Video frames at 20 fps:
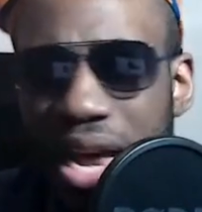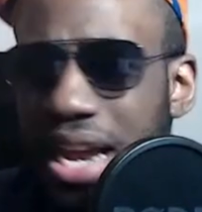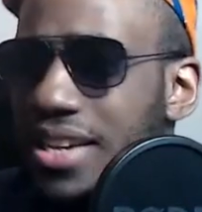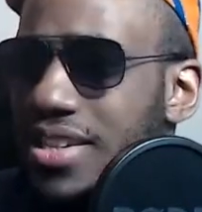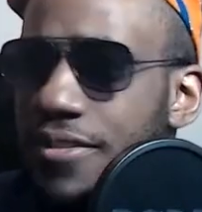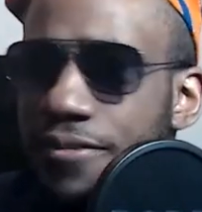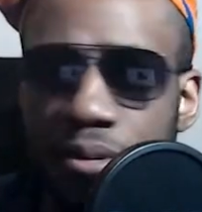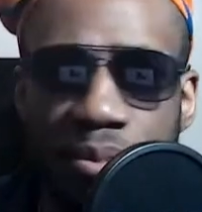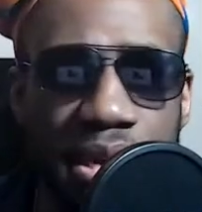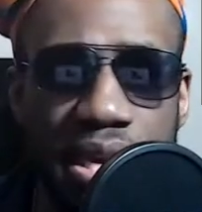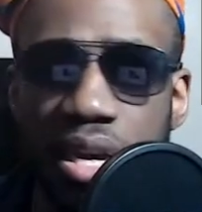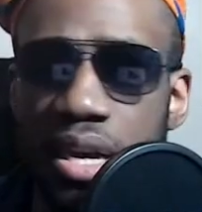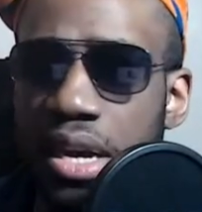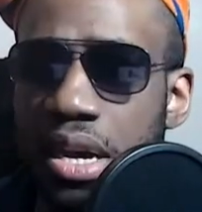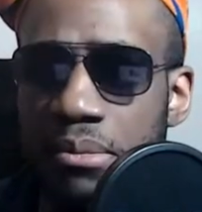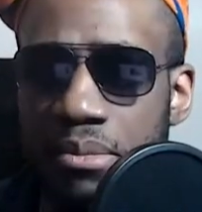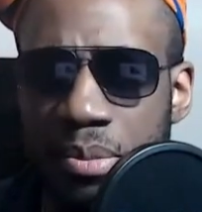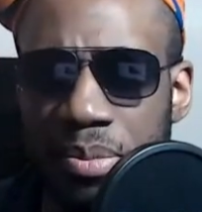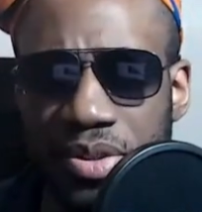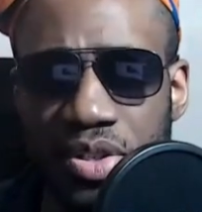And see, for me,
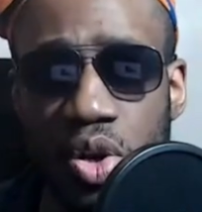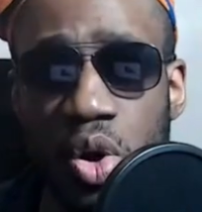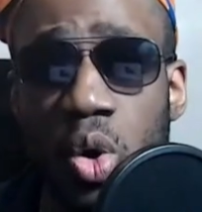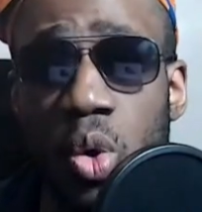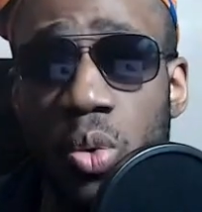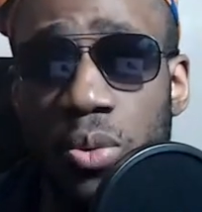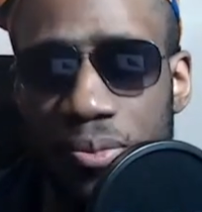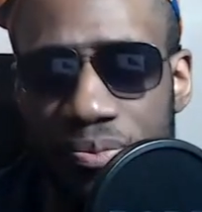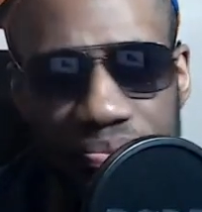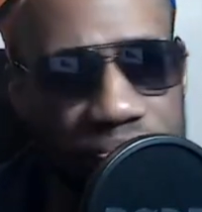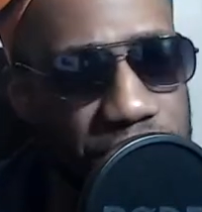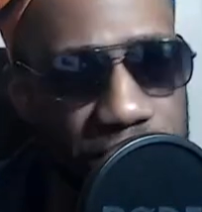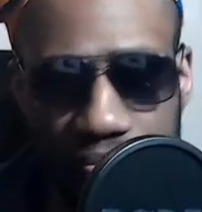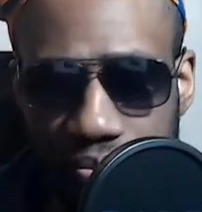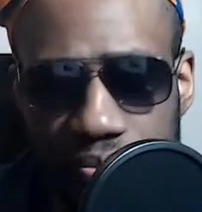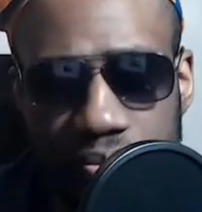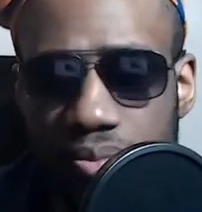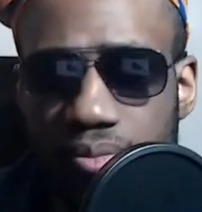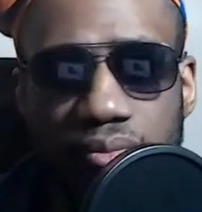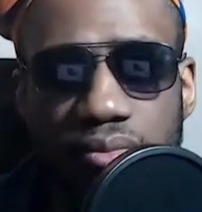people say, oh,
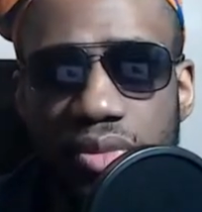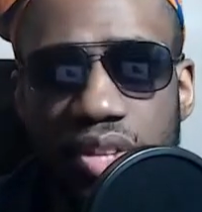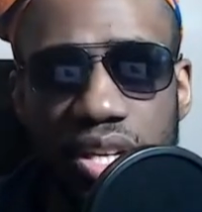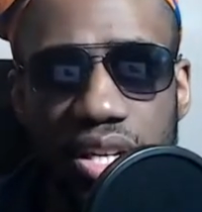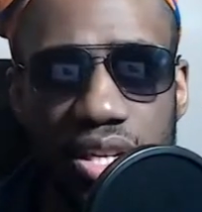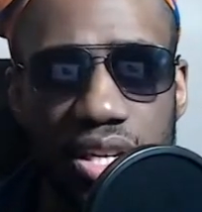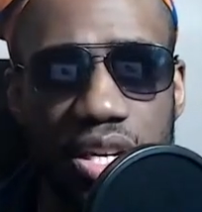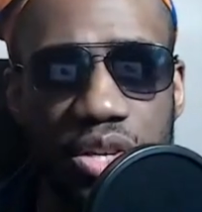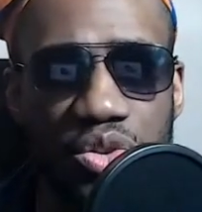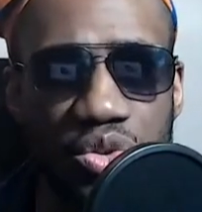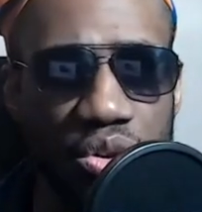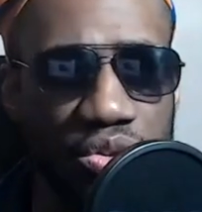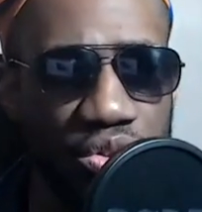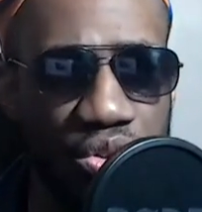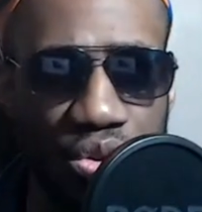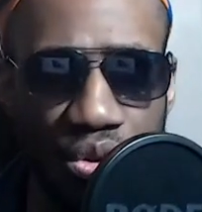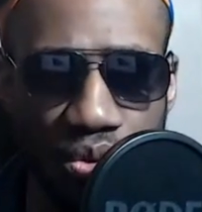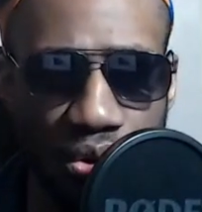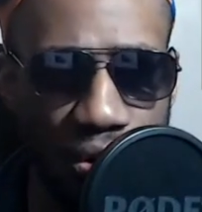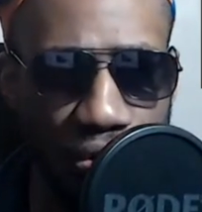it's not
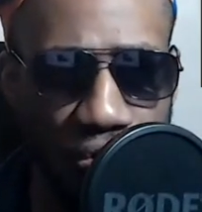the real